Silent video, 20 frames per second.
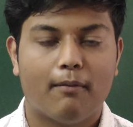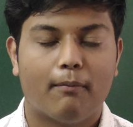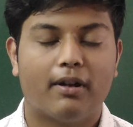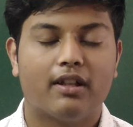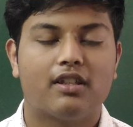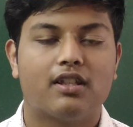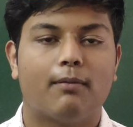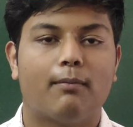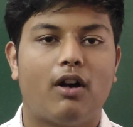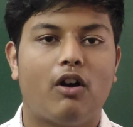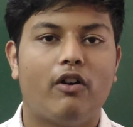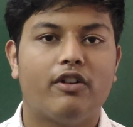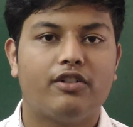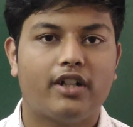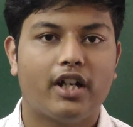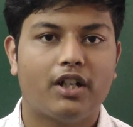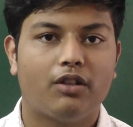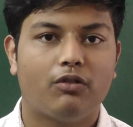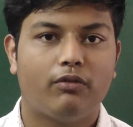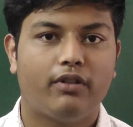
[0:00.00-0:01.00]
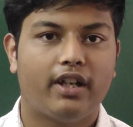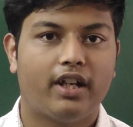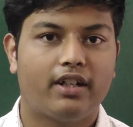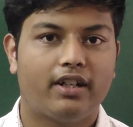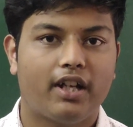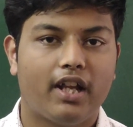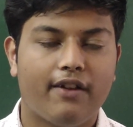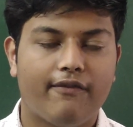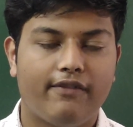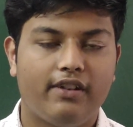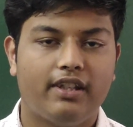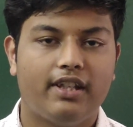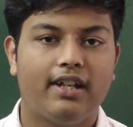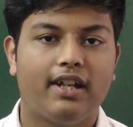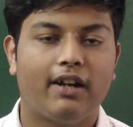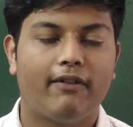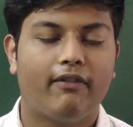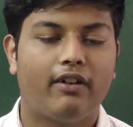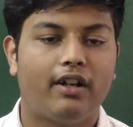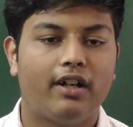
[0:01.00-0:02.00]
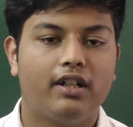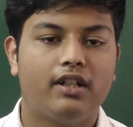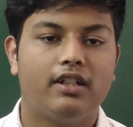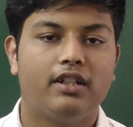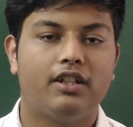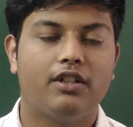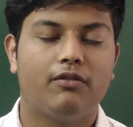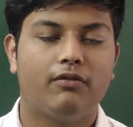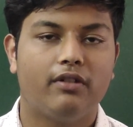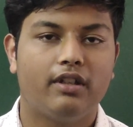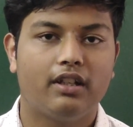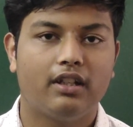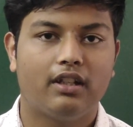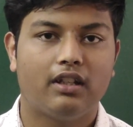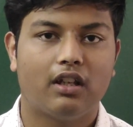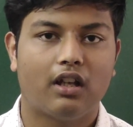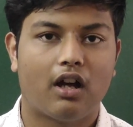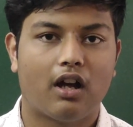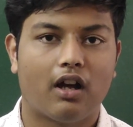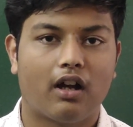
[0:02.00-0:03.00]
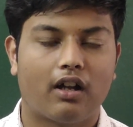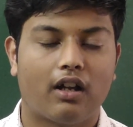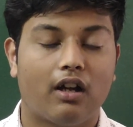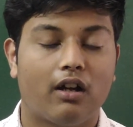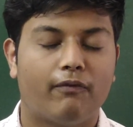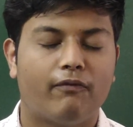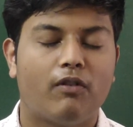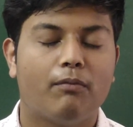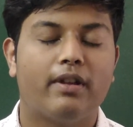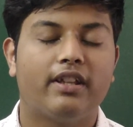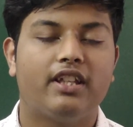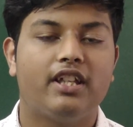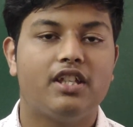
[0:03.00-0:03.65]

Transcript: But somehow I tried to capture everything I've heard during from my